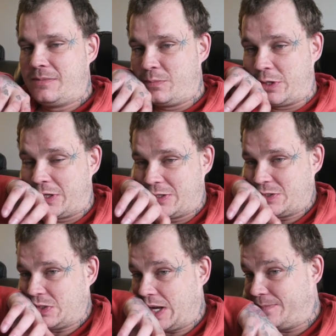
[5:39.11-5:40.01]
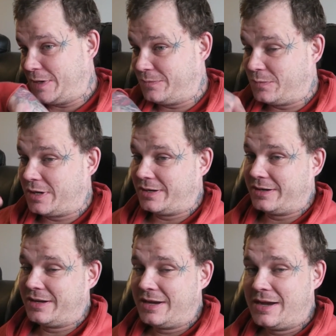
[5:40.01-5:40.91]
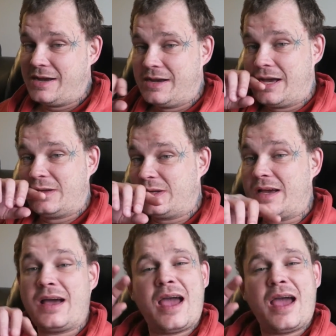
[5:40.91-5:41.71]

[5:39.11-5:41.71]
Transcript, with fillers: Because, I mean, when it,